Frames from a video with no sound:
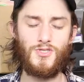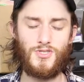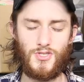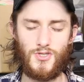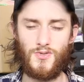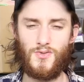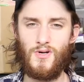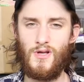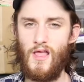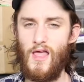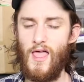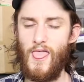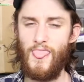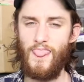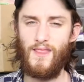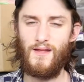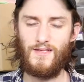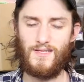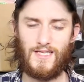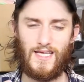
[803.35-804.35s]
So
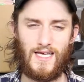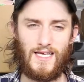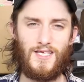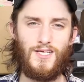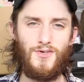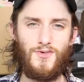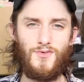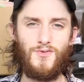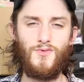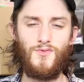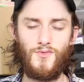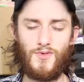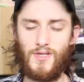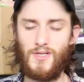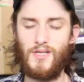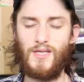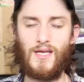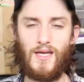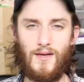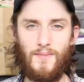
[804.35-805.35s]
thank you, really.